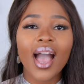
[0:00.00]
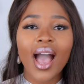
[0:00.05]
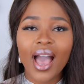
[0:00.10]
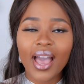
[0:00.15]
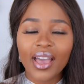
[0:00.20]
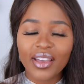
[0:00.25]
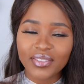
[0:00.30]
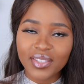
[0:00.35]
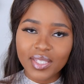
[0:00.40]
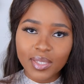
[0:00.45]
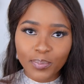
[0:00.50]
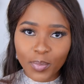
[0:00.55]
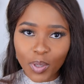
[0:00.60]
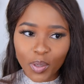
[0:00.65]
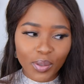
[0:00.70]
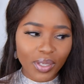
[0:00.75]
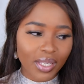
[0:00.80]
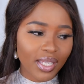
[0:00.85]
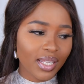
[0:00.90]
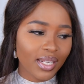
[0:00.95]
I have
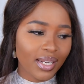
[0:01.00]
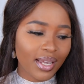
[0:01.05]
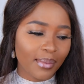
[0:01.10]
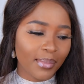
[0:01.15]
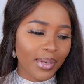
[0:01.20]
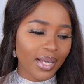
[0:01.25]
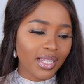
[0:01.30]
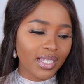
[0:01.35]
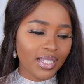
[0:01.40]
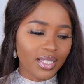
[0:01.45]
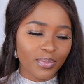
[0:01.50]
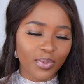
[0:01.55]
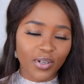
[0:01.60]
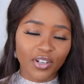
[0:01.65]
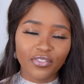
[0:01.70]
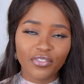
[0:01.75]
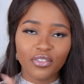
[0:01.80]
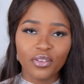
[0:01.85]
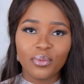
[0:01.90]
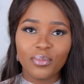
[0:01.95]
spoken about this
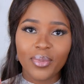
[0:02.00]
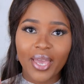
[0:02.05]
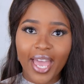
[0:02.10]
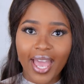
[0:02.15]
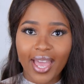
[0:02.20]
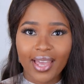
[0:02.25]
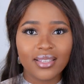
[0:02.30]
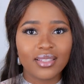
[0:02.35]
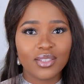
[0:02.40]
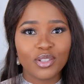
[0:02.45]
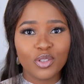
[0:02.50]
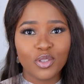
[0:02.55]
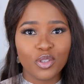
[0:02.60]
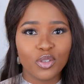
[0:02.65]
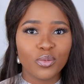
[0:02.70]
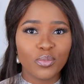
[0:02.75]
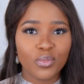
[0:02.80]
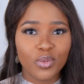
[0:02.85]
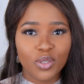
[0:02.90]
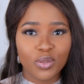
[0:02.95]
perfume as a
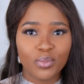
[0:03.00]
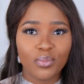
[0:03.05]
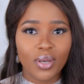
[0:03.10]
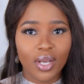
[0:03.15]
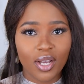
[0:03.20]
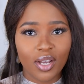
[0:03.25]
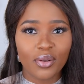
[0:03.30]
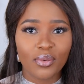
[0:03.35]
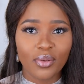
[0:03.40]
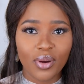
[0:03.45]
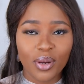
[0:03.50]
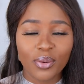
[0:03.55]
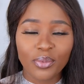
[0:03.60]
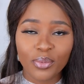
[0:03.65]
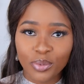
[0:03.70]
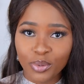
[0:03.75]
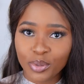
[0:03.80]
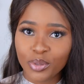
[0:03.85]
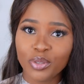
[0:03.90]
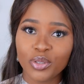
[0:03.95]
dupe to Baccarat
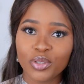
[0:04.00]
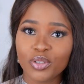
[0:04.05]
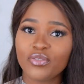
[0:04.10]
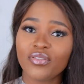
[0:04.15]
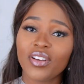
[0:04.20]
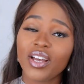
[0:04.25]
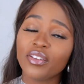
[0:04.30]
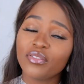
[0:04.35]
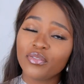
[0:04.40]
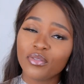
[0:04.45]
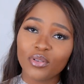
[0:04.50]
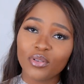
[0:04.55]
Rouge five